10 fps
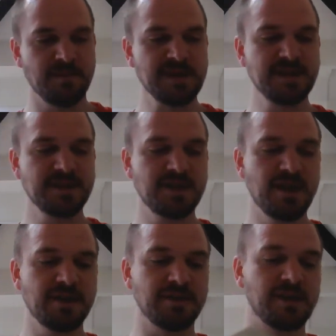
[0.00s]
Mrs.
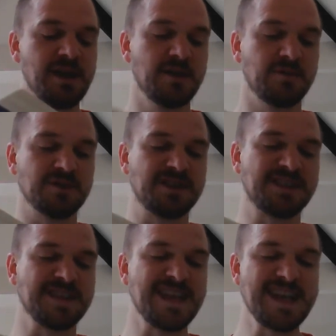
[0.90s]
Curdle would
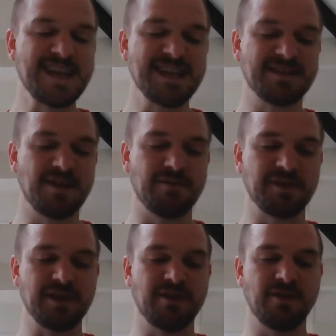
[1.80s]
sneeze over
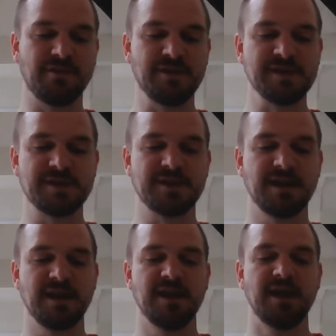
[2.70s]
the orphans,
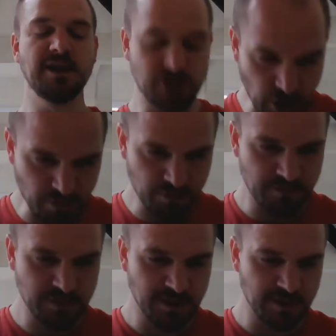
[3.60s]
"Achoo!"
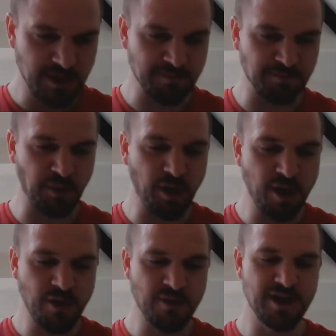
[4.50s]
and
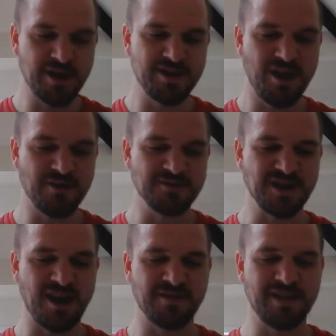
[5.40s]
blow her
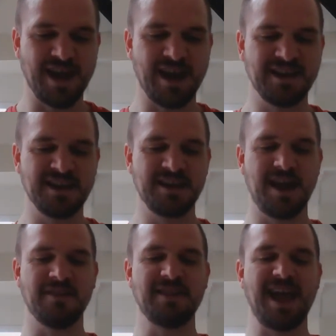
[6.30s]
nose on their
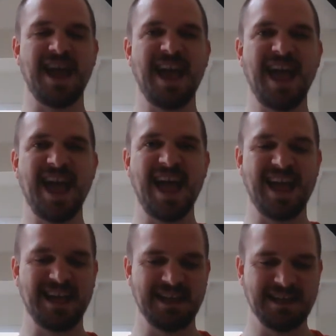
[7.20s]
hair.
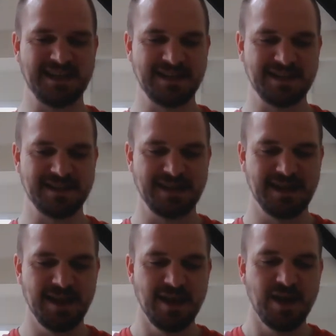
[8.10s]

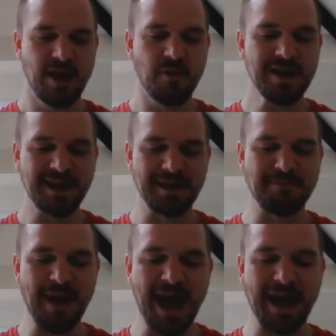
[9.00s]
A weekly
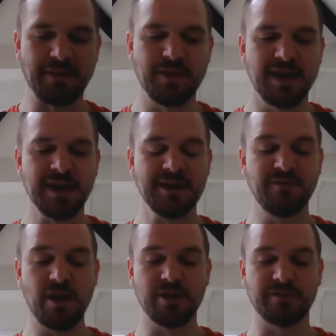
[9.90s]
bath
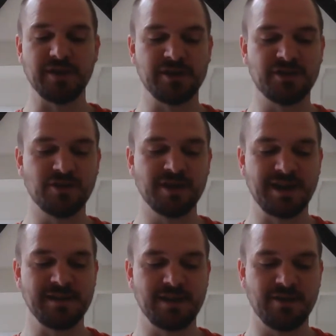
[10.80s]
involved her
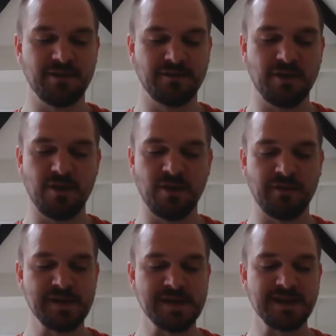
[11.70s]
dunking the
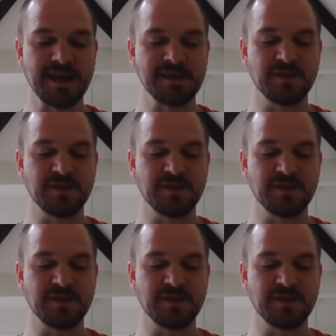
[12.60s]
orphans